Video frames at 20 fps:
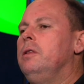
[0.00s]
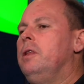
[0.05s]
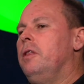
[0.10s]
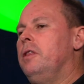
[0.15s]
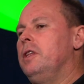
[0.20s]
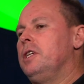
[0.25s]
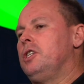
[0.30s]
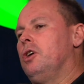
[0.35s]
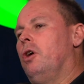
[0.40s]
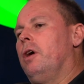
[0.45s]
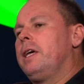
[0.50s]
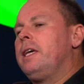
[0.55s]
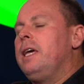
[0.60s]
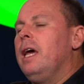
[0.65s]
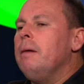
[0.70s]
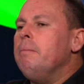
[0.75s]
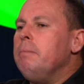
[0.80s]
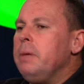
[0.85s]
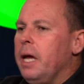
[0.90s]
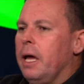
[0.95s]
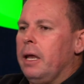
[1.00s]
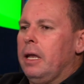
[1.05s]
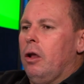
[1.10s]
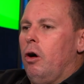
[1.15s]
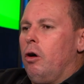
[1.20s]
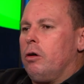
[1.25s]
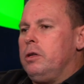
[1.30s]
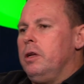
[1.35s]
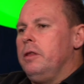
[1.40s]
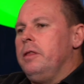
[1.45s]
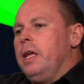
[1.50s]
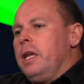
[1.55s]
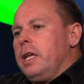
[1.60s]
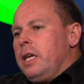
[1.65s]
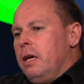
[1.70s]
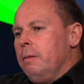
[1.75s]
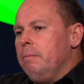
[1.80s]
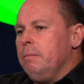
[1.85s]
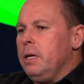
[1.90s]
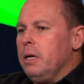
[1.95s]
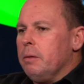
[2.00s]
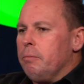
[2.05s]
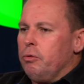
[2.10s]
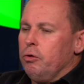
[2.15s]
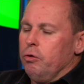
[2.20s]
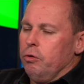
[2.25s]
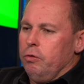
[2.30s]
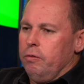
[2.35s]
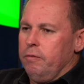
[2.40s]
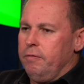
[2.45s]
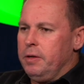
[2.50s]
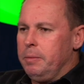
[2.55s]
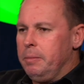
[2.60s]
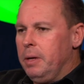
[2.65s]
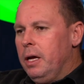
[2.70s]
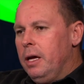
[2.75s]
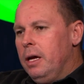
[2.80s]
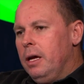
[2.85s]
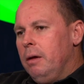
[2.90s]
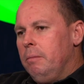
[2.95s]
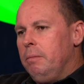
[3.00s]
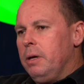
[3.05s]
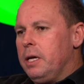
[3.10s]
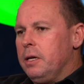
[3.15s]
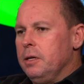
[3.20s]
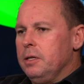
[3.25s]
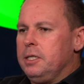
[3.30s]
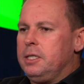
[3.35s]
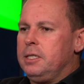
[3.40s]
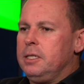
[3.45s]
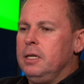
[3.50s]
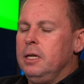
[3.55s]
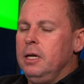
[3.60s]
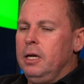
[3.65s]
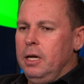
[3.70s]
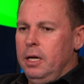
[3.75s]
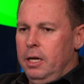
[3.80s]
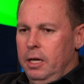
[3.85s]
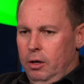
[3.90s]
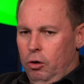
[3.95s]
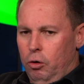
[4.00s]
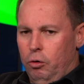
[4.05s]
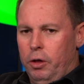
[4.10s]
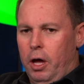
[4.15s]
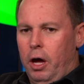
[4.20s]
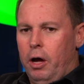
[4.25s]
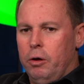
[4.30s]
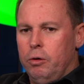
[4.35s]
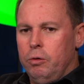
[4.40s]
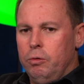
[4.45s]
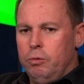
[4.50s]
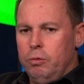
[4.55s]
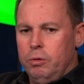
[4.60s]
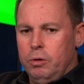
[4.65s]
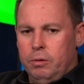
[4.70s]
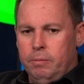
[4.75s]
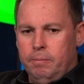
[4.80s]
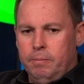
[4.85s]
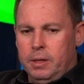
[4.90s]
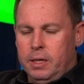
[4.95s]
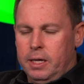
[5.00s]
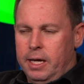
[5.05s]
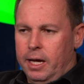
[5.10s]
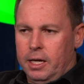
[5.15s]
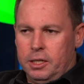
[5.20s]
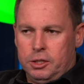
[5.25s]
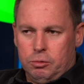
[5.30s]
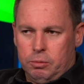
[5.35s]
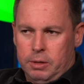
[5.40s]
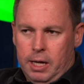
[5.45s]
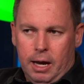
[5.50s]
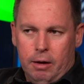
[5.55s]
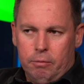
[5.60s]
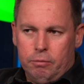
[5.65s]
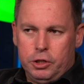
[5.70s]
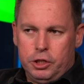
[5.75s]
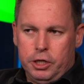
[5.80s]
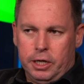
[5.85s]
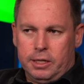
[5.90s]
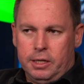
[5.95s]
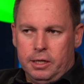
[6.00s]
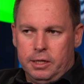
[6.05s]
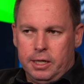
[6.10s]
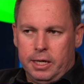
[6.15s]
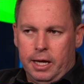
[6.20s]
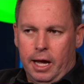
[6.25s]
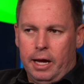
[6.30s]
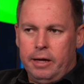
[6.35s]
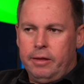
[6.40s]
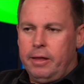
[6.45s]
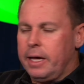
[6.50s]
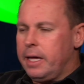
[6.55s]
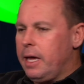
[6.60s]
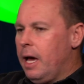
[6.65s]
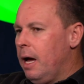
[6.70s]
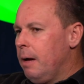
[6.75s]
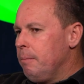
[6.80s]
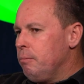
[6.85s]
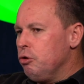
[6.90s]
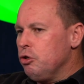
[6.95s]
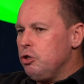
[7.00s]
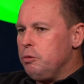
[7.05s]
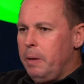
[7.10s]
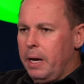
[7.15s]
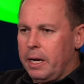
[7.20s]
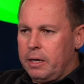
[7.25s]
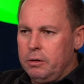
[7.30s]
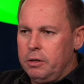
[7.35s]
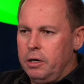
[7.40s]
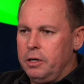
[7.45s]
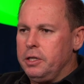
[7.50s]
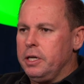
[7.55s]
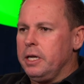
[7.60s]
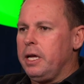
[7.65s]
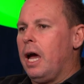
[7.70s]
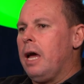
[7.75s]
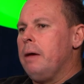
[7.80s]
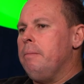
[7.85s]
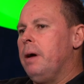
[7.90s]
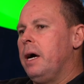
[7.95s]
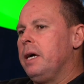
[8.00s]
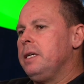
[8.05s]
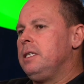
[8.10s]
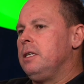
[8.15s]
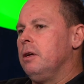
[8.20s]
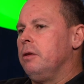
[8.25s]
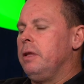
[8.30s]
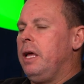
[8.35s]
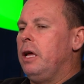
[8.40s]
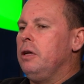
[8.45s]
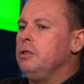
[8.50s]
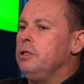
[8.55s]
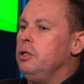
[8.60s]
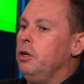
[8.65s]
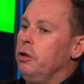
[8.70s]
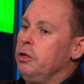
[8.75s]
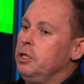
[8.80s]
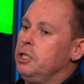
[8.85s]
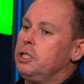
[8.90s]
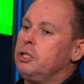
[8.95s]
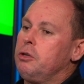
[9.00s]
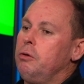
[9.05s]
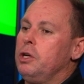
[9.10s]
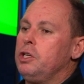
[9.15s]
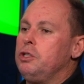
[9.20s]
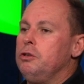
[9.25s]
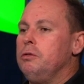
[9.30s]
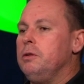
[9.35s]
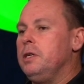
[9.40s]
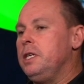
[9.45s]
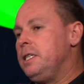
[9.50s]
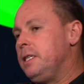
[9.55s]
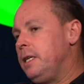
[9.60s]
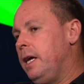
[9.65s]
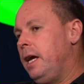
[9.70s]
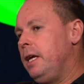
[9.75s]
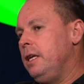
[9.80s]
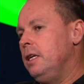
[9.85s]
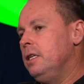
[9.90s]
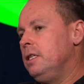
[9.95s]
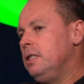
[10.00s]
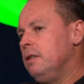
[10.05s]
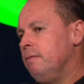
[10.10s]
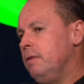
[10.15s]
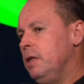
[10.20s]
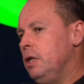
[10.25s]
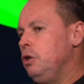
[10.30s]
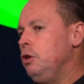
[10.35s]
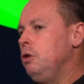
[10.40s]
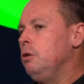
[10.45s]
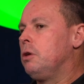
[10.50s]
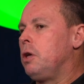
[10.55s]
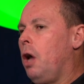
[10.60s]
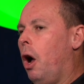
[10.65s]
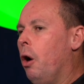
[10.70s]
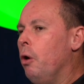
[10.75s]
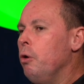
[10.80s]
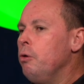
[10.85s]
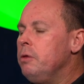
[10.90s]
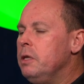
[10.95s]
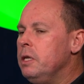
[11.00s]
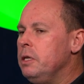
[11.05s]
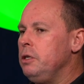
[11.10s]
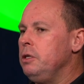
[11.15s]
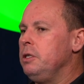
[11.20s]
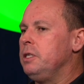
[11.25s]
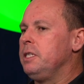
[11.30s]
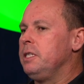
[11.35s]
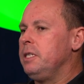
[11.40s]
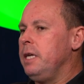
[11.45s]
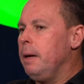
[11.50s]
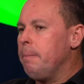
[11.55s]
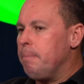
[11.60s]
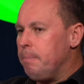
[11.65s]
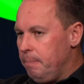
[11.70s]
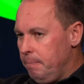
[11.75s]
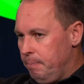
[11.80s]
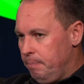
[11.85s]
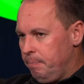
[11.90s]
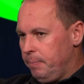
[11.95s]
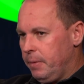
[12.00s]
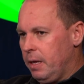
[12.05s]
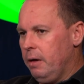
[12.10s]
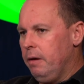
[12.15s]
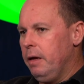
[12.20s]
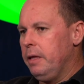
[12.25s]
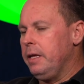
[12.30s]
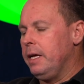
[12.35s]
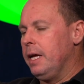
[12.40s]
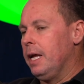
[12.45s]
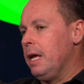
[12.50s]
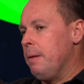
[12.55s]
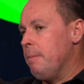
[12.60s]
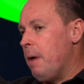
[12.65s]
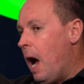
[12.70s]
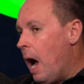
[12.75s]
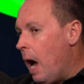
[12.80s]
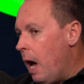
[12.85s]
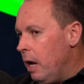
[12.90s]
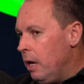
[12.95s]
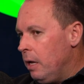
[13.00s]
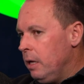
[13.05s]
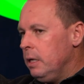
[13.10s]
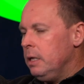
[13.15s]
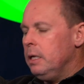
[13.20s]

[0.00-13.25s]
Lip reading: that the site can be unlocked and that it can be approved. Because although council can't reject a DA, they can't push back on a DA based on those non-discretionary standards of the new code, the new SEP, the LMR,